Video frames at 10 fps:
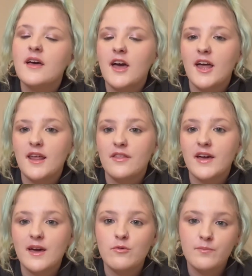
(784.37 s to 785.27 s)
and I
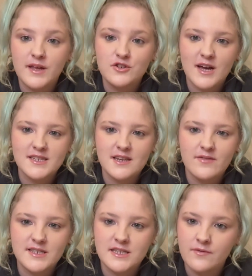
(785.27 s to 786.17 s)
think it would be interesting
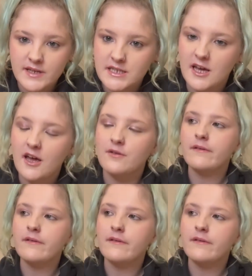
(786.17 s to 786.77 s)
if I did a video.